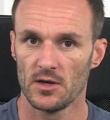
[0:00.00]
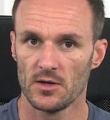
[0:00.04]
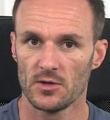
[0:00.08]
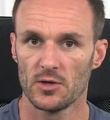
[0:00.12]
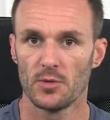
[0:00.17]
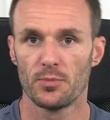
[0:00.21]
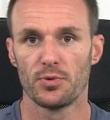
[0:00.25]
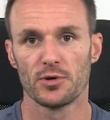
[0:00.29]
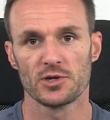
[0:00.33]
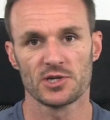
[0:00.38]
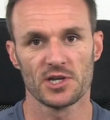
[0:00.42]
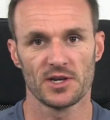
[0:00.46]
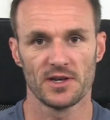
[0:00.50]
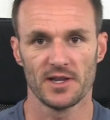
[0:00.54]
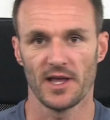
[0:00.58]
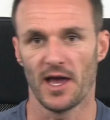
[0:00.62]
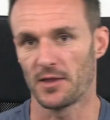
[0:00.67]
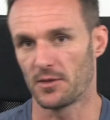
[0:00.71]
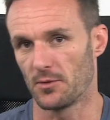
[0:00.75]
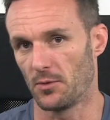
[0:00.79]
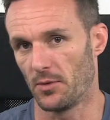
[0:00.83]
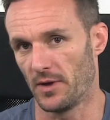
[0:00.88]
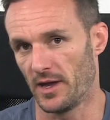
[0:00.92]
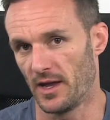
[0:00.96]
you push it the
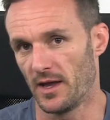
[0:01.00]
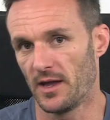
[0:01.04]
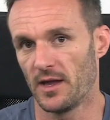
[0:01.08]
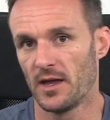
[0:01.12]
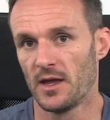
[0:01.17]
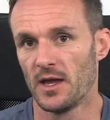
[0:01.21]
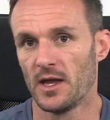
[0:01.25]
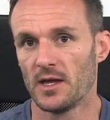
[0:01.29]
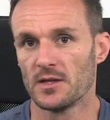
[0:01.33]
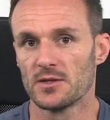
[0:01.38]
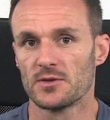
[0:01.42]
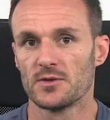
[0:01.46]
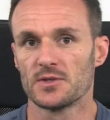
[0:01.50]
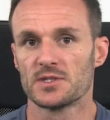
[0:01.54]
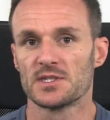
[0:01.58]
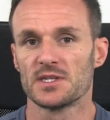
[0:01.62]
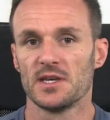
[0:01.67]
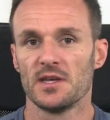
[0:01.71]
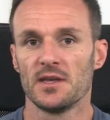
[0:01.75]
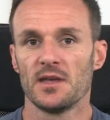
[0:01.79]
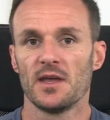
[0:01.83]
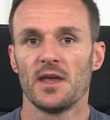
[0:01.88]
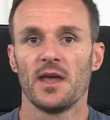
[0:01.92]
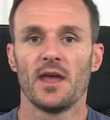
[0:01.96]
other way to
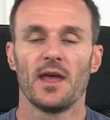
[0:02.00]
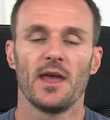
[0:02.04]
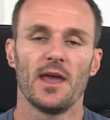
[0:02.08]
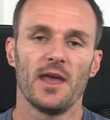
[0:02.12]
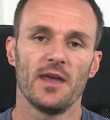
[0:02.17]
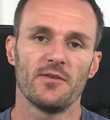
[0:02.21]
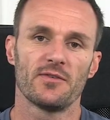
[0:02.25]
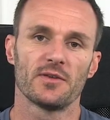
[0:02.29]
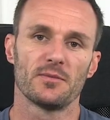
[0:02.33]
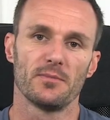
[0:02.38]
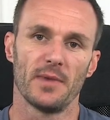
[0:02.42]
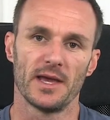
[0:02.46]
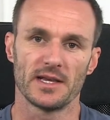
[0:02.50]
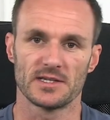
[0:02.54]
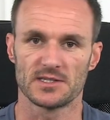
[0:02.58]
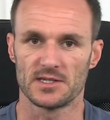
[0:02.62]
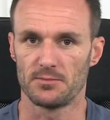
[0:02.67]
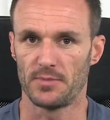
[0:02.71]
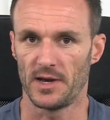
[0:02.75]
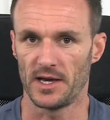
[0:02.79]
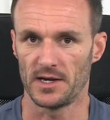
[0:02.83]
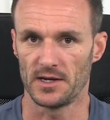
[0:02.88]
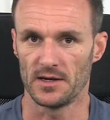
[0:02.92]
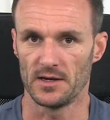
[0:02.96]
see if it makes
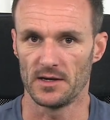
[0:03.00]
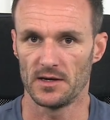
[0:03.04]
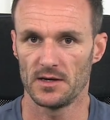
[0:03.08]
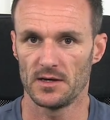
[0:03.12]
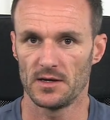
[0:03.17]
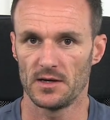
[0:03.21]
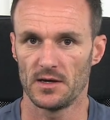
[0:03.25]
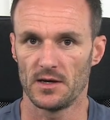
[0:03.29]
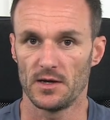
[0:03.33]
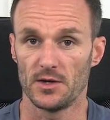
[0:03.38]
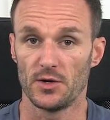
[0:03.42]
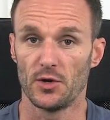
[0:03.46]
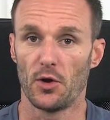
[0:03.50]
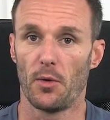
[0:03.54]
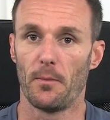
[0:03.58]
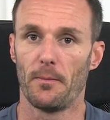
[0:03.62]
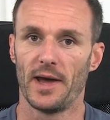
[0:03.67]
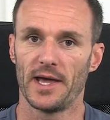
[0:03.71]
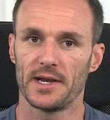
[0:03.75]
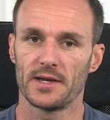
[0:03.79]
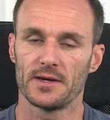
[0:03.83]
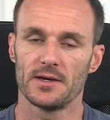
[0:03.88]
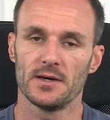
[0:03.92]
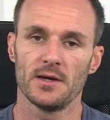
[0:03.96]
it better, no
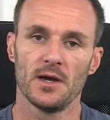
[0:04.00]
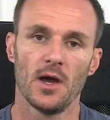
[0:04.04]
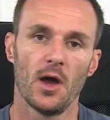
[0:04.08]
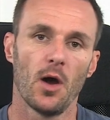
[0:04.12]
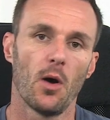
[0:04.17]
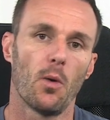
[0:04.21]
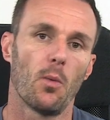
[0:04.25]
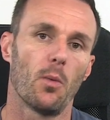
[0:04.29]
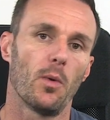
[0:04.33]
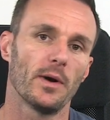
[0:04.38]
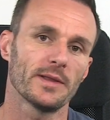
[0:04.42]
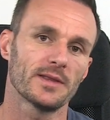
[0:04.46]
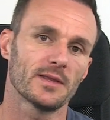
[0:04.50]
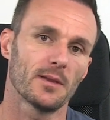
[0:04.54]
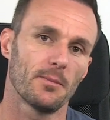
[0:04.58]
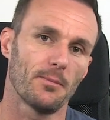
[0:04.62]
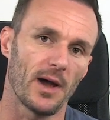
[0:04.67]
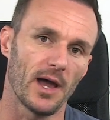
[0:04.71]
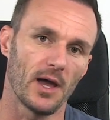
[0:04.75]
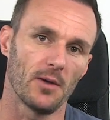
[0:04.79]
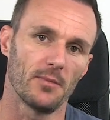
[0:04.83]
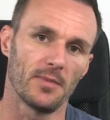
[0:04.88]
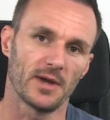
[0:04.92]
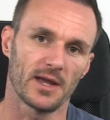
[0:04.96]
matter what the
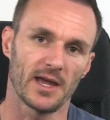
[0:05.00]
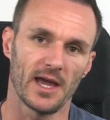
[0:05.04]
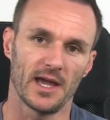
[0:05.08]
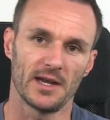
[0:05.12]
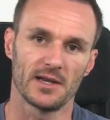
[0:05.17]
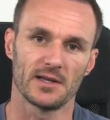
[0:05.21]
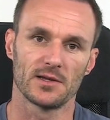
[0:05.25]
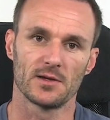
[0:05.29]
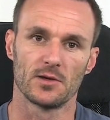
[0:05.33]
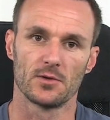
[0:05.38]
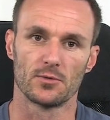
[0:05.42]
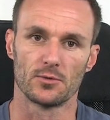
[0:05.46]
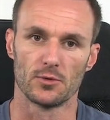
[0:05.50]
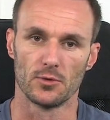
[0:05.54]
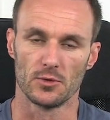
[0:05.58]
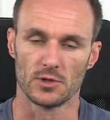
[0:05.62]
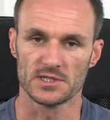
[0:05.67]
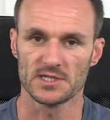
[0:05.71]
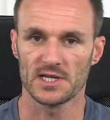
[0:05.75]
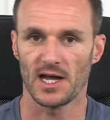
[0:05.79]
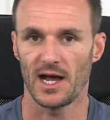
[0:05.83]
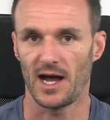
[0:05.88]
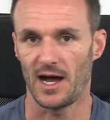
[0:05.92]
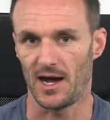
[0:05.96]
biomechanical
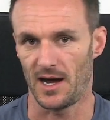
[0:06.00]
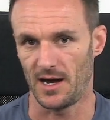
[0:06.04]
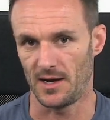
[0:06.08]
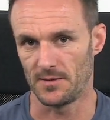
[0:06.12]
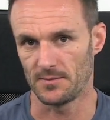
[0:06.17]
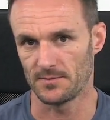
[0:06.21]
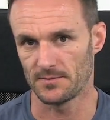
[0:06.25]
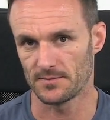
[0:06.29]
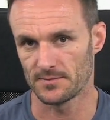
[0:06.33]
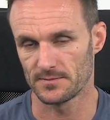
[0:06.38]
rules are.